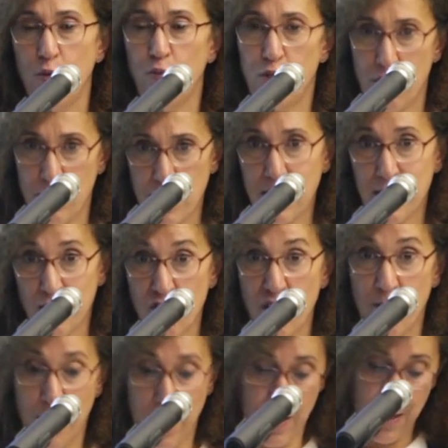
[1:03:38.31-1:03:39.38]
which is
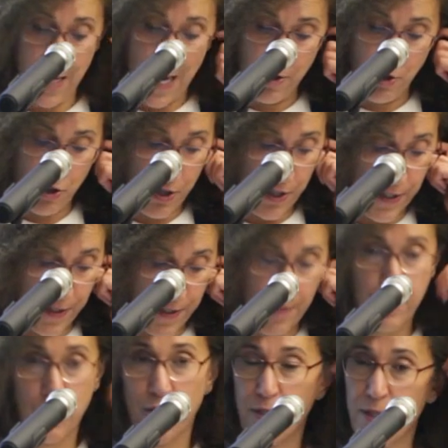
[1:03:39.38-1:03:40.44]
extremely dangerous
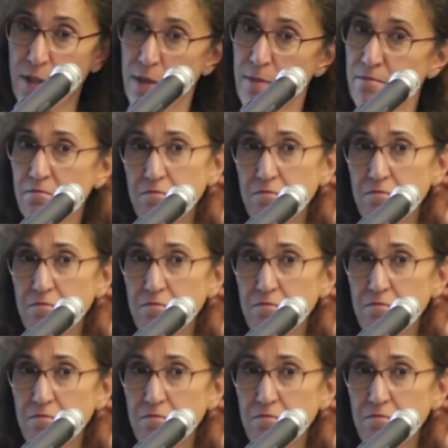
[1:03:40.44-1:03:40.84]
because